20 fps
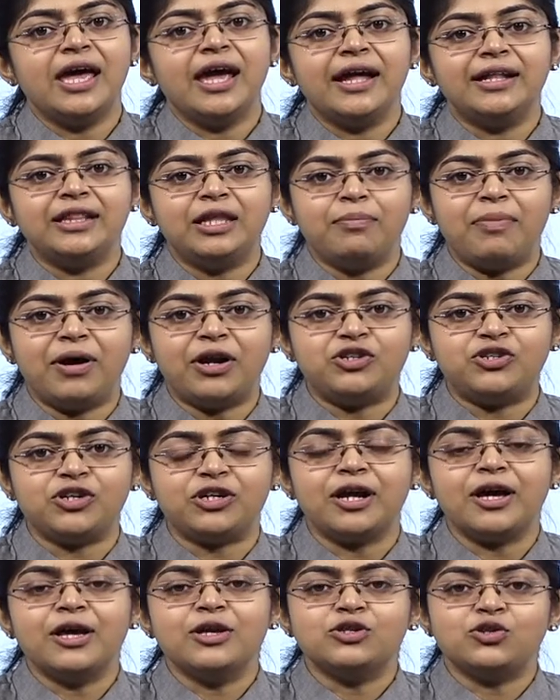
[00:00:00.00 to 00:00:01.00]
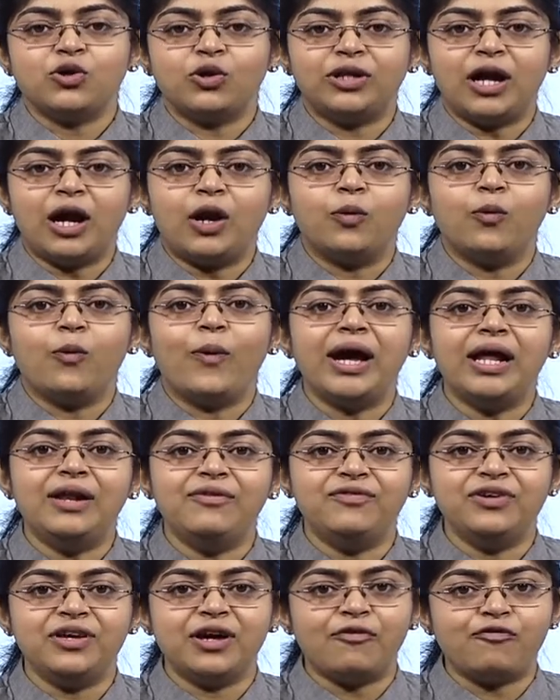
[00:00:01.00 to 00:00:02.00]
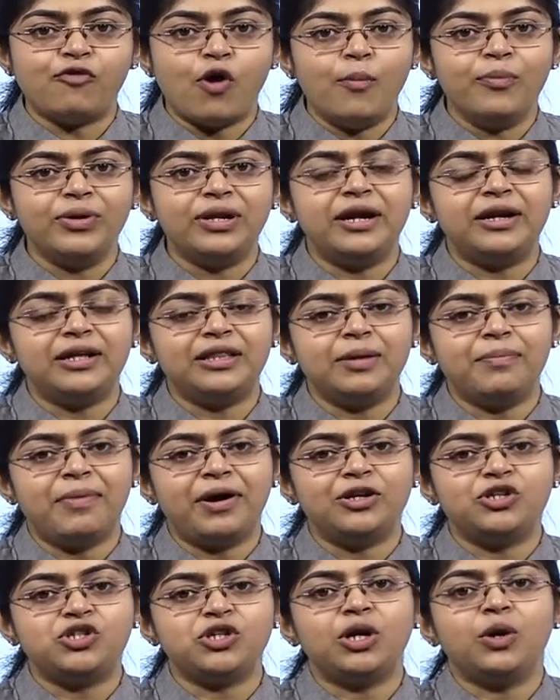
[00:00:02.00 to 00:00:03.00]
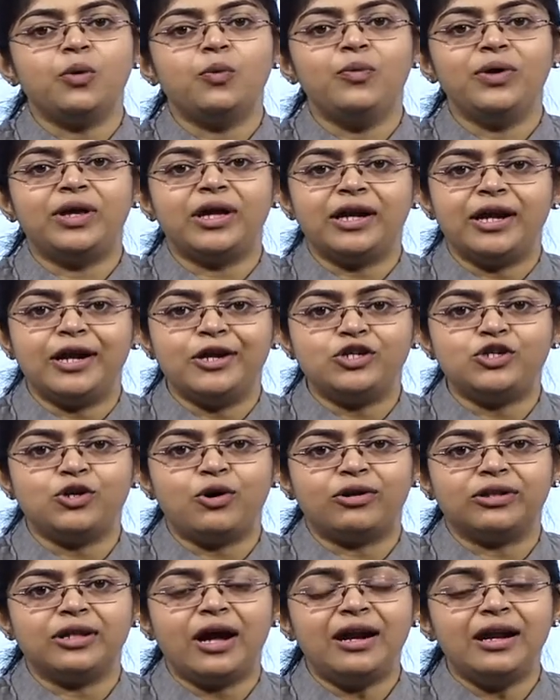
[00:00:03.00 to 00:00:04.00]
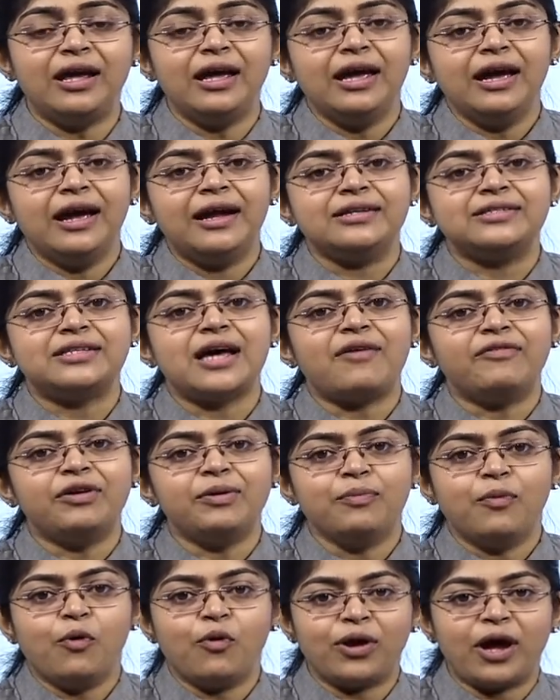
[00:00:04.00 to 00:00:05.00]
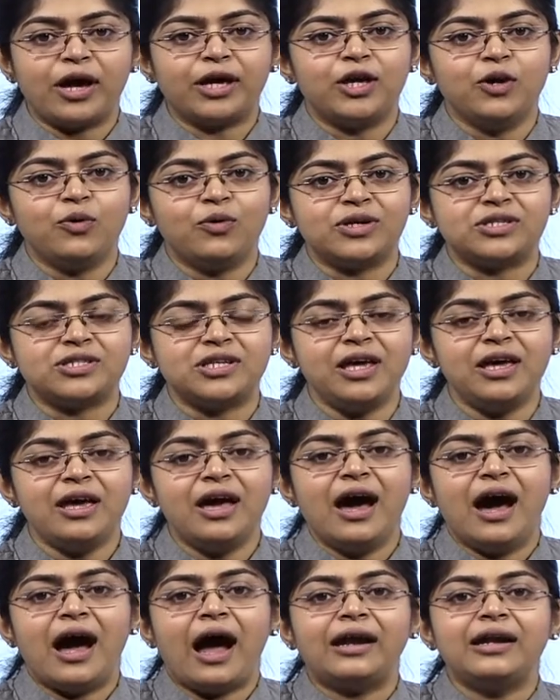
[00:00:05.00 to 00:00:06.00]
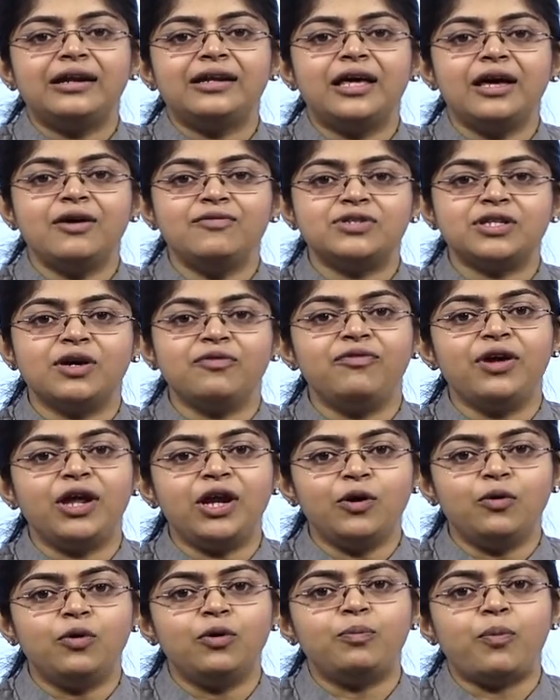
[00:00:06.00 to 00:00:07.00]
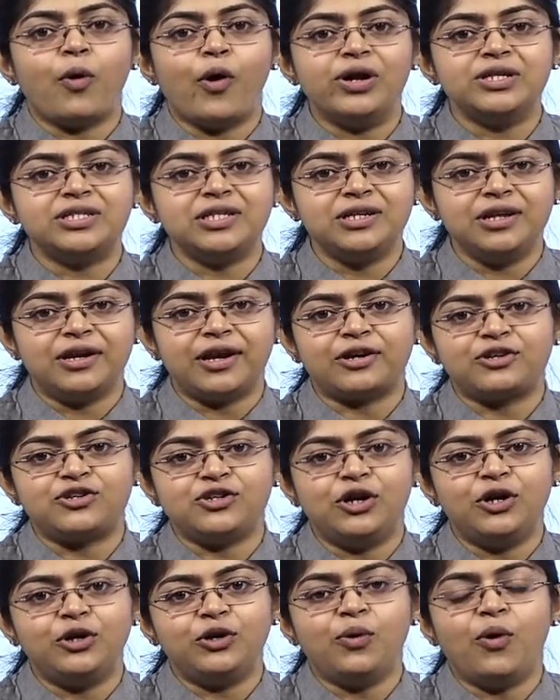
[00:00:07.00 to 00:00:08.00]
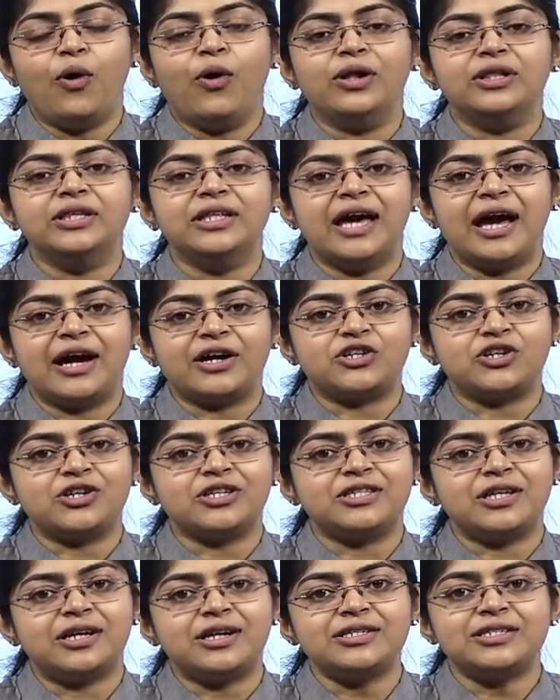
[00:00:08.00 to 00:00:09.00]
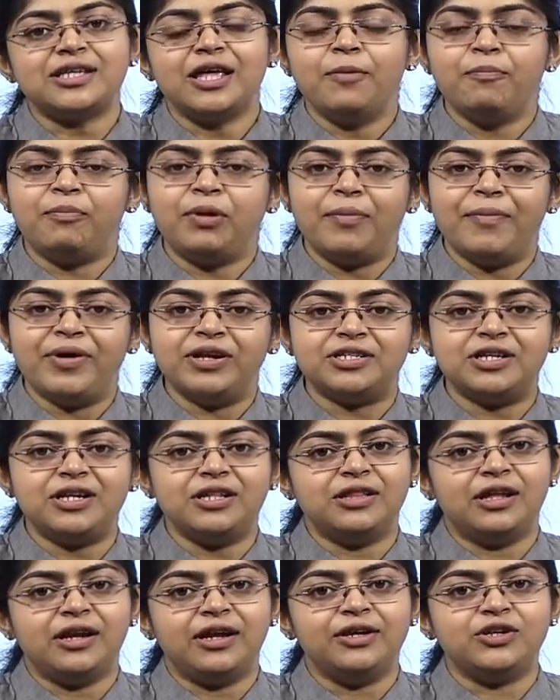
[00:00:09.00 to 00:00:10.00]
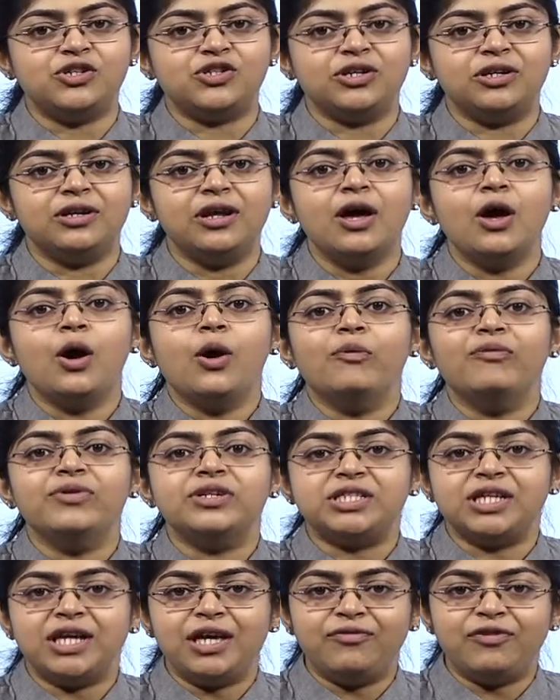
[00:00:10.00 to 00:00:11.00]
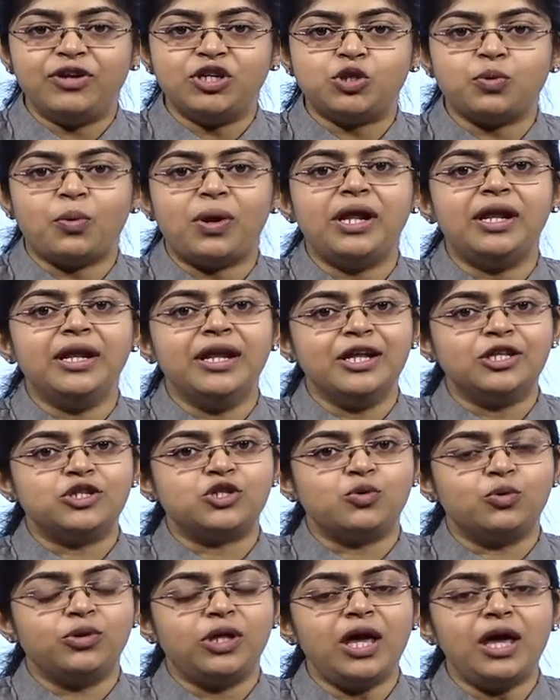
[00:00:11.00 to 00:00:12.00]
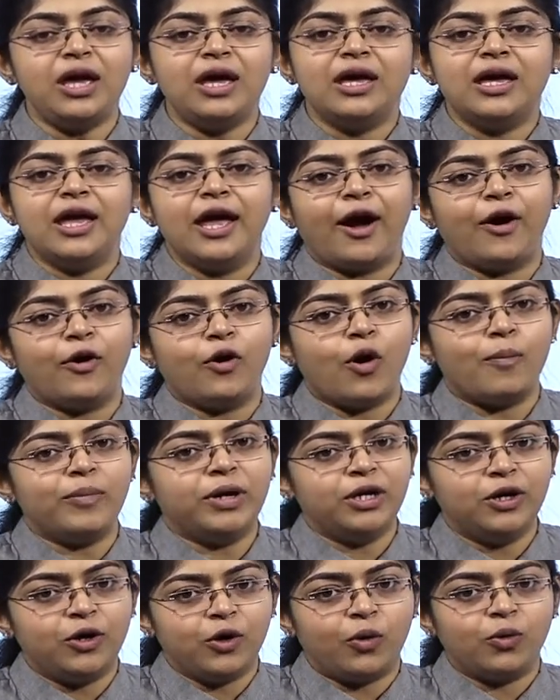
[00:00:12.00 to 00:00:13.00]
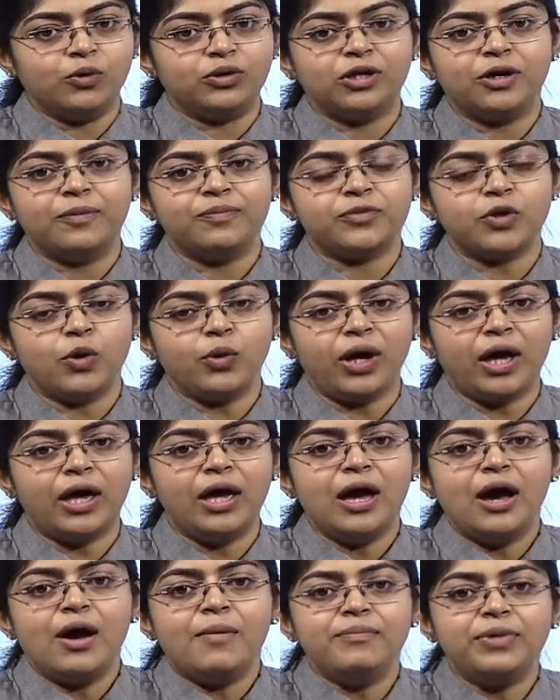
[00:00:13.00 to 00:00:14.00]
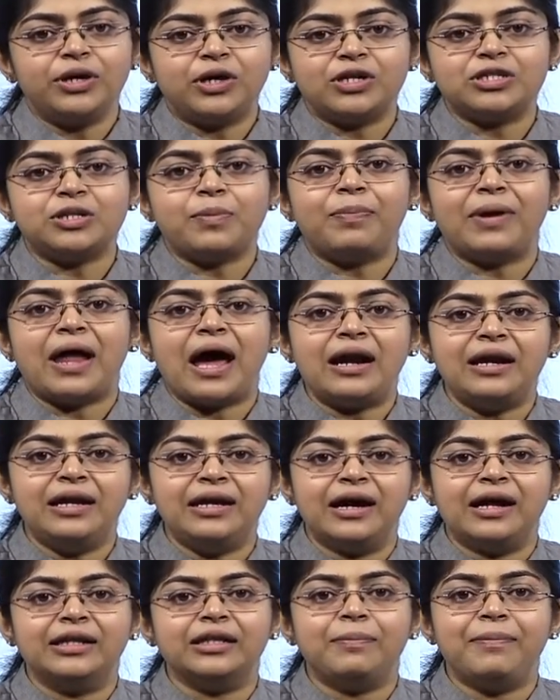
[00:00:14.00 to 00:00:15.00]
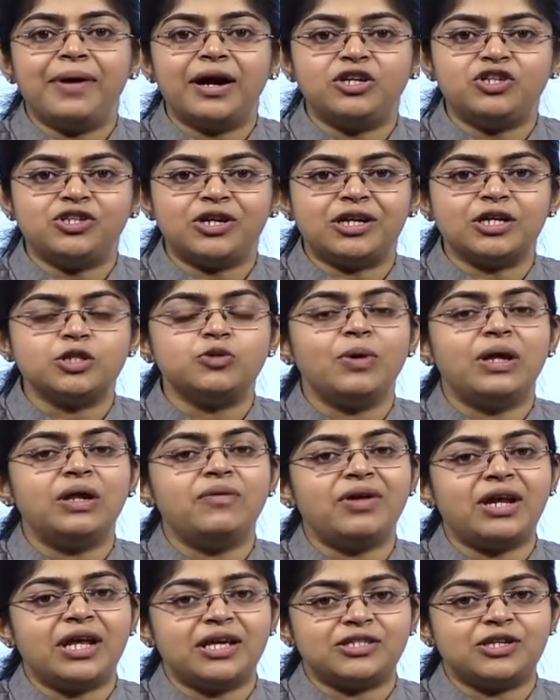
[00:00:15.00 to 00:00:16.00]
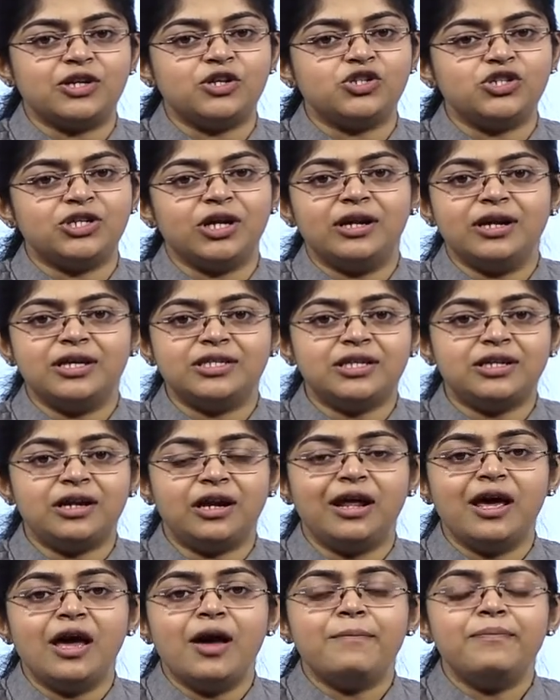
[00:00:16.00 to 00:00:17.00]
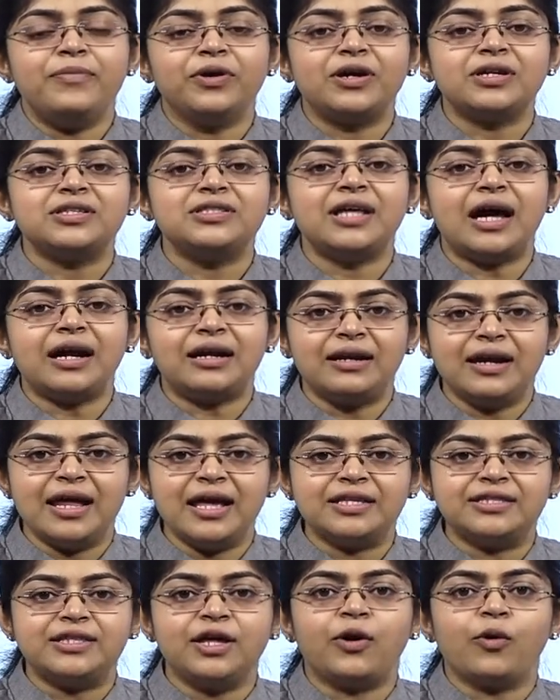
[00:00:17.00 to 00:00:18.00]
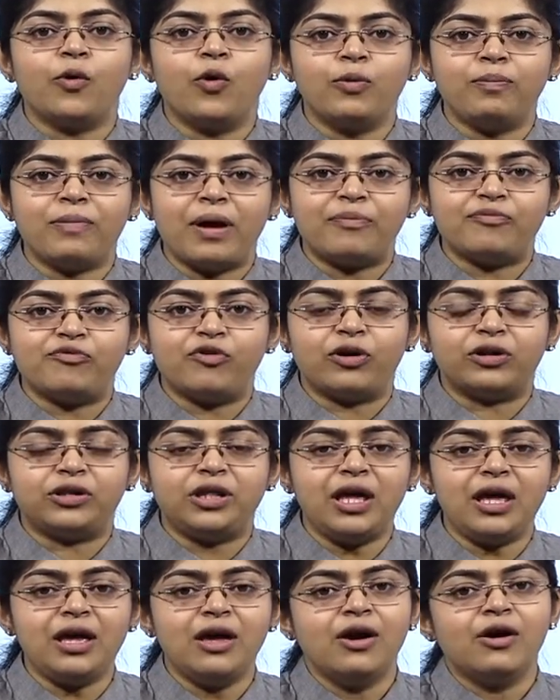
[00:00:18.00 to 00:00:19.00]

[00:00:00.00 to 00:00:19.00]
in the budget, so that while we are formulating the budget, we can ensure that it is having more accuracy and it gives a very good policy direction to all the actions that is implemented in the nation, which eventually leads to the economic growth. Okay, because the planning and the budget is very, very essential, isn't it? Because that lays the roadmap for the,